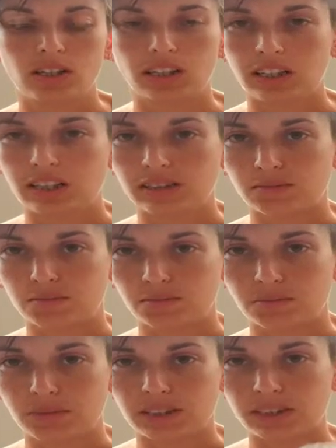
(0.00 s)
It
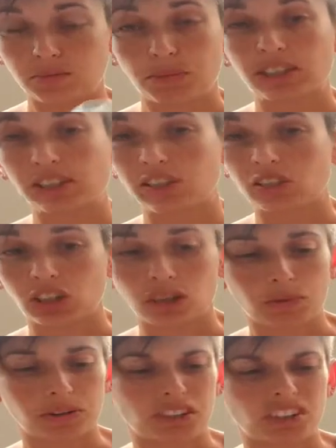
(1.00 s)
is basic and
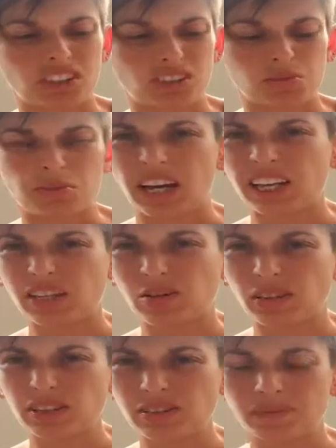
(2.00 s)
cheap. I think it cost me
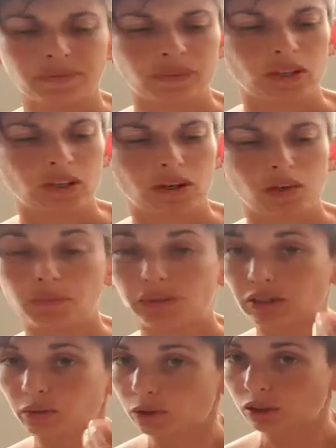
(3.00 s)
£8, but
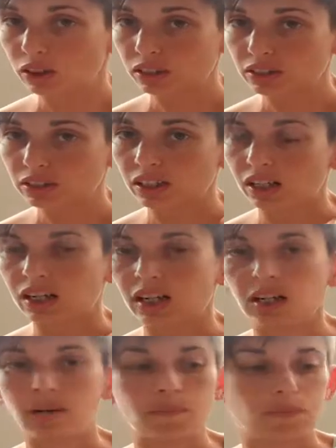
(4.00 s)
it works.
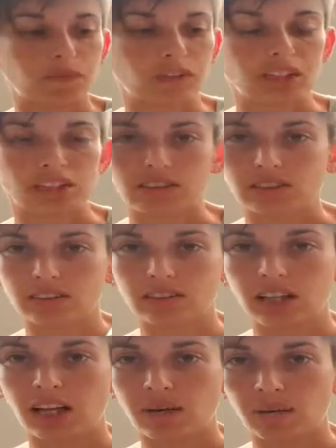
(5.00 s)
It's
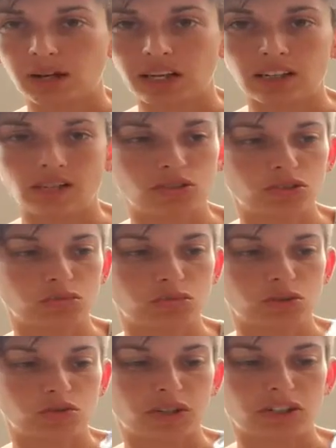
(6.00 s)
lightweight, doesn't
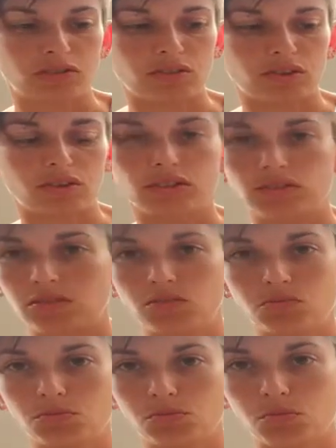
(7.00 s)
move when I run,
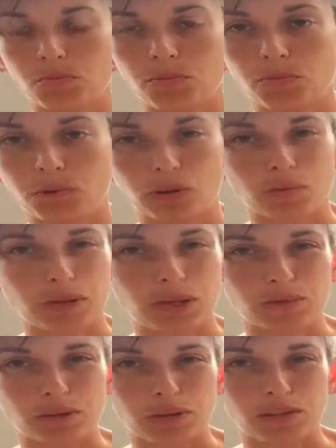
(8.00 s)
but the
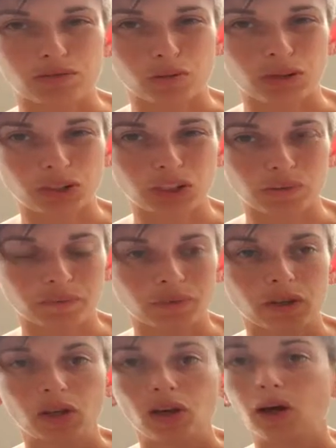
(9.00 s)
beam's a bit rubbish,
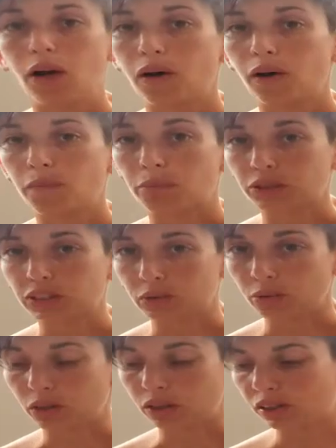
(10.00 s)
but it
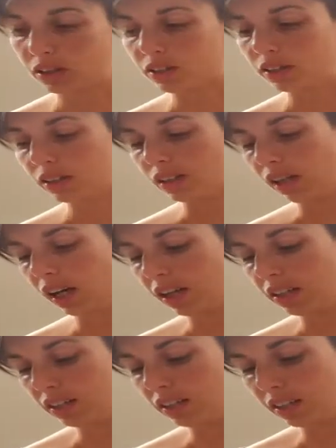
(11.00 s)
works.
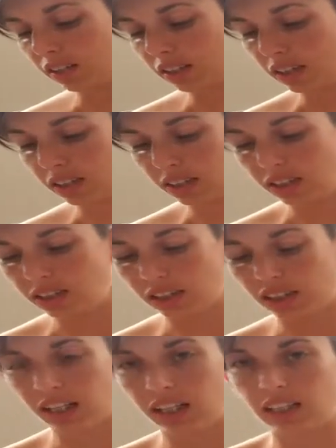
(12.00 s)
And this is
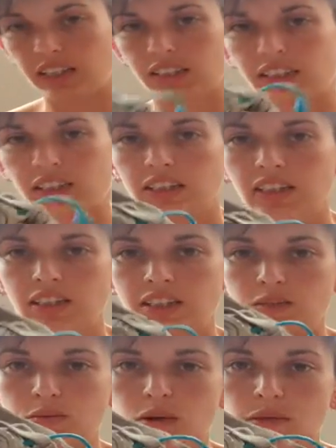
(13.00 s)
an LED
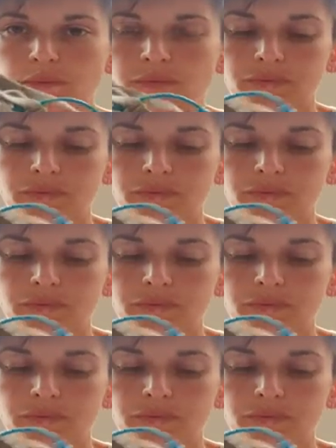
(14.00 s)
lenser one.